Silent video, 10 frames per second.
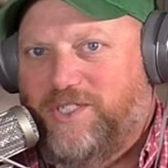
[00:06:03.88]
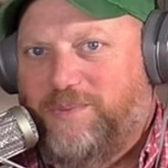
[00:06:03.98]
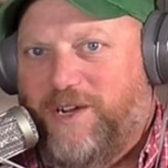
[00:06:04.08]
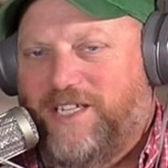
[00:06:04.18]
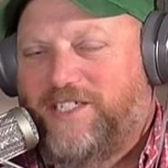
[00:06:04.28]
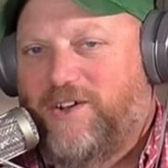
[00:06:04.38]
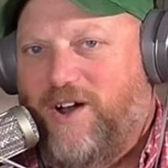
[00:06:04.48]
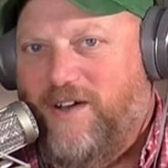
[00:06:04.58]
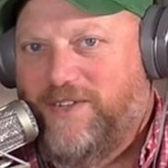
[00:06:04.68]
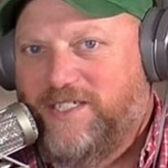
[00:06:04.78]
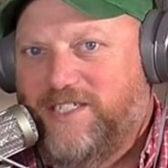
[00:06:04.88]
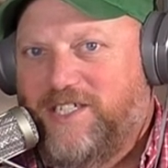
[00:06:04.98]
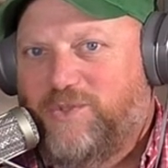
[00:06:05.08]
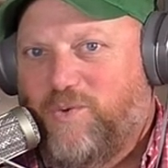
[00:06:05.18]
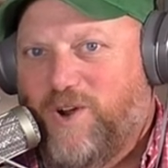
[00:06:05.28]
experience. So,
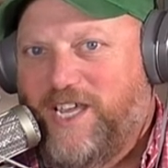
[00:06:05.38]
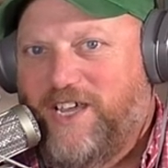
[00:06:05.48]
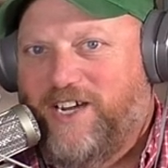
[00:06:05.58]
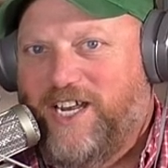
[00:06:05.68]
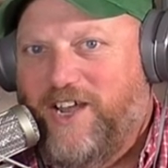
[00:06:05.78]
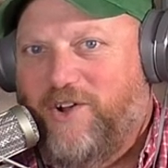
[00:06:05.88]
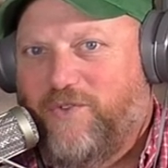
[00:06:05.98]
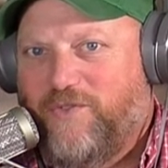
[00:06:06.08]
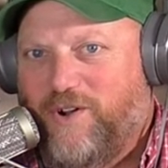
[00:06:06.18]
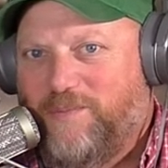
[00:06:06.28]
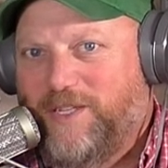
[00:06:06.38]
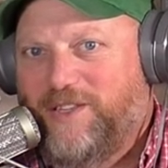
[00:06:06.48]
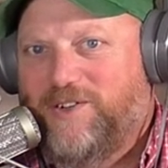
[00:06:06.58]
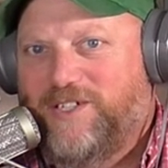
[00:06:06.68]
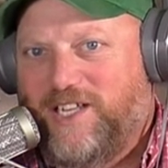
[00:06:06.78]
obviously, it's working on an elk farm,
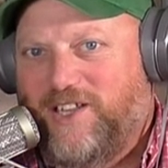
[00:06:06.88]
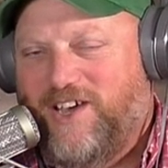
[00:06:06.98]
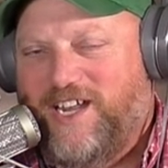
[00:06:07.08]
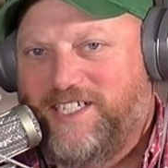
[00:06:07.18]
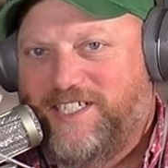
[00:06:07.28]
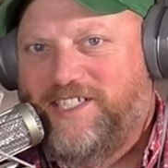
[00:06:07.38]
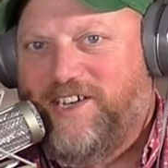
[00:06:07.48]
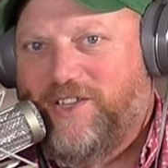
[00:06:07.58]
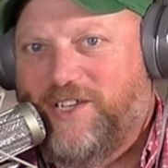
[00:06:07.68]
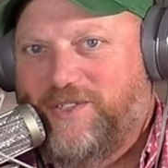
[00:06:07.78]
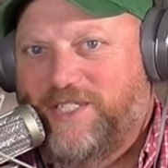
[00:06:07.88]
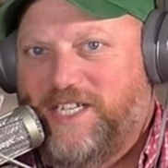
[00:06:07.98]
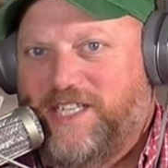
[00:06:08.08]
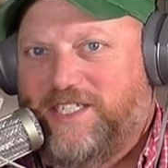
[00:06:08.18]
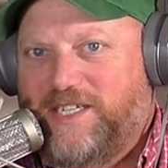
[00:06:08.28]
but there is a lot of detail that goes
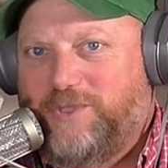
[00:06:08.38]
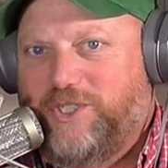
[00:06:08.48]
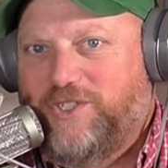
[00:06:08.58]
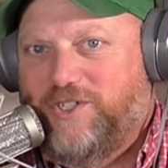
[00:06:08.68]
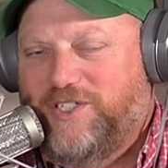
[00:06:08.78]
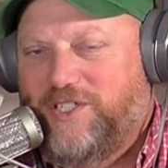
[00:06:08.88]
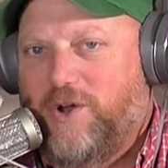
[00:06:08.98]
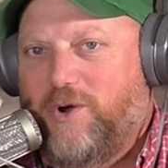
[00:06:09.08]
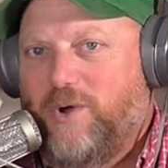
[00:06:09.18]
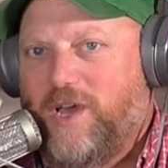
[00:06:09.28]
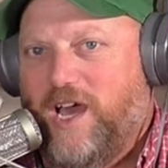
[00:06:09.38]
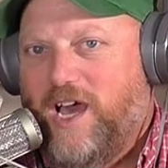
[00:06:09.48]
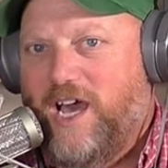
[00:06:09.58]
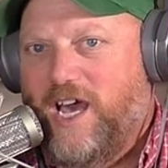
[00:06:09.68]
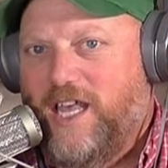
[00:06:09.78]
into this, I'm sure. So,
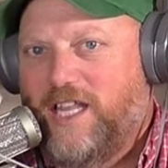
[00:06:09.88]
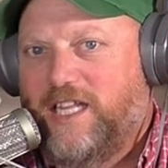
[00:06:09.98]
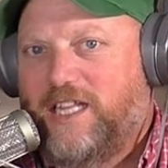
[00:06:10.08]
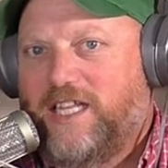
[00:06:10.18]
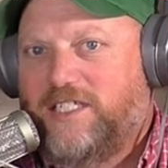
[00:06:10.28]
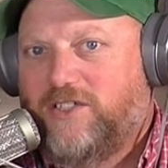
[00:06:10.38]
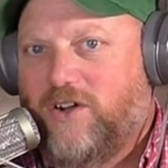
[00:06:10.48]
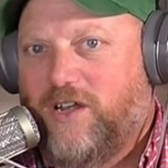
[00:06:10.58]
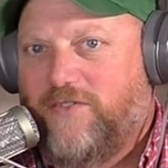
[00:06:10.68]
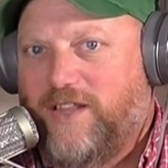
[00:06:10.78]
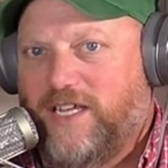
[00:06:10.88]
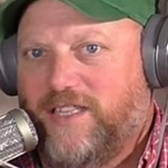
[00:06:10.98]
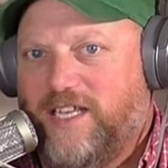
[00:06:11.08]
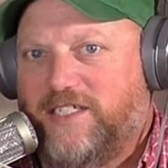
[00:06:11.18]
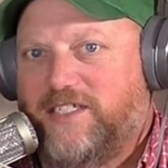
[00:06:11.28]
uh, let's start off
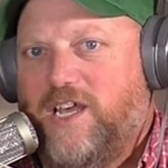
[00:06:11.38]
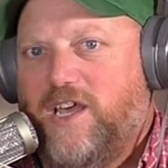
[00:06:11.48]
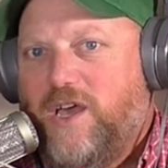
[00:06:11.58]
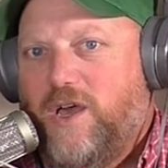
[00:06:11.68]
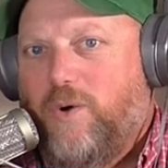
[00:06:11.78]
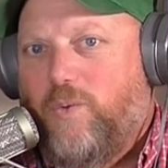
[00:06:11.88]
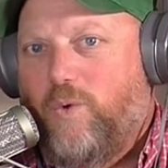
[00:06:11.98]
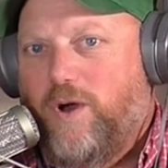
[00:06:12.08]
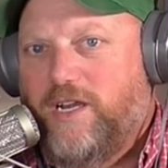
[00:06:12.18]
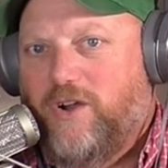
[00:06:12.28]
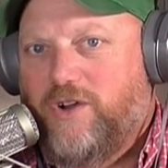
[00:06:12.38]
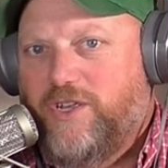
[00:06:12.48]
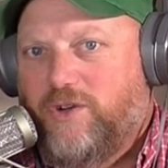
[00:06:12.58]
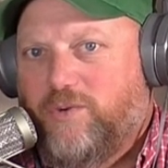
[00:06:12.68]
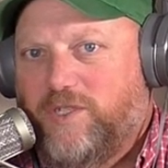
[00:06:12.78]
like this What are
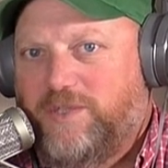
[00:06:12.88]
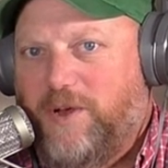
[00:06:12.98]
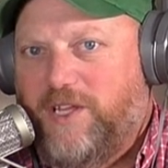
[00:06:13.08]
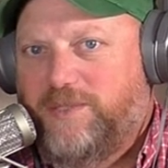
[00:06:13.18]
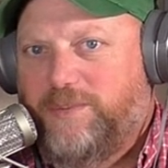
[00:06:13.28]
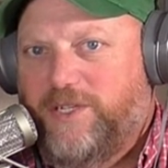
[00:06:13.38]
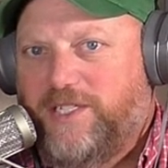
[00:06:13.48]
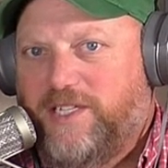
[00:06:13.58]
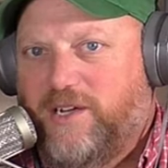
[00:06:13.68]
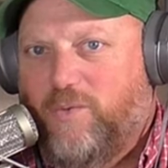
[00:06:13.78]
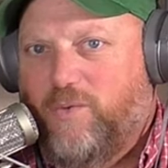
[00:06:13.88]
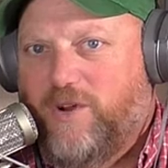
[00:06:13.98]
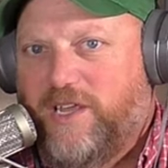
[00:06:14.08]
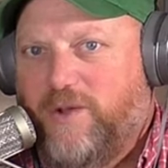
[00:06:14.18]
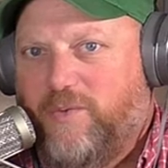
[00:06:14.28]
your responsibilities there
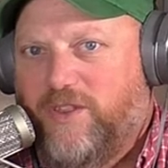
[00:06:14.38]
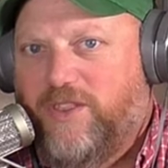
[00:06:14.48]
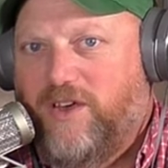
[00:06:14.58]
working with